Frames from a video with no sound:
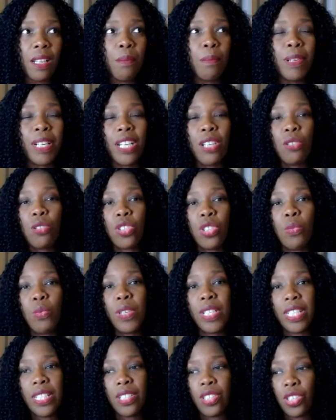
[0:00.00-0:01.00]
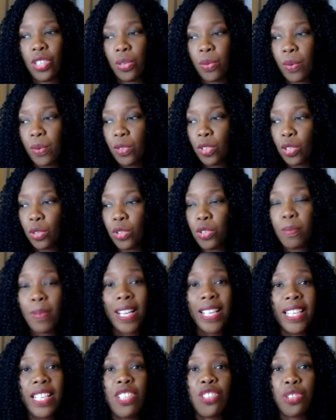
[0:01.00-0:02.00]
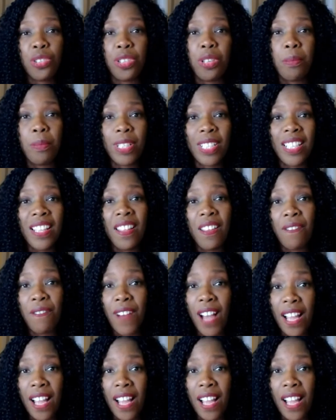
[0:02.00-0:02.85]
but I also wanted to use my angel numbers and their